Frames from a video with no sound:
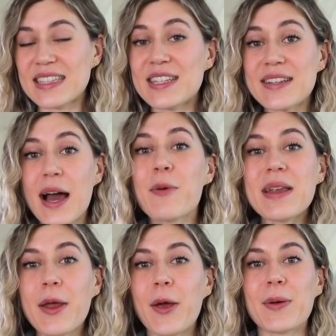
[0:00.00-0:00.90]
So now
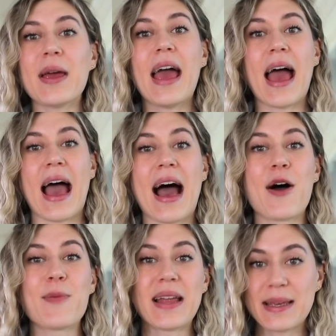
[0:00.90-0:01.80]
we know
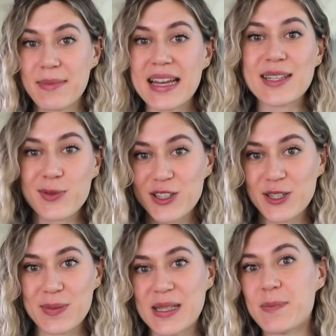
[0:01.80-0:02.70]
how many minutes we
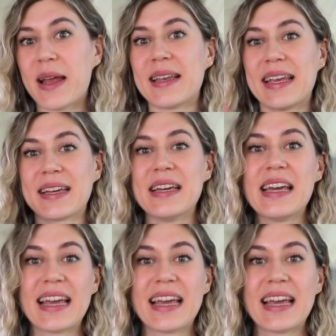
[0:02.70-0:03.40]
should be spending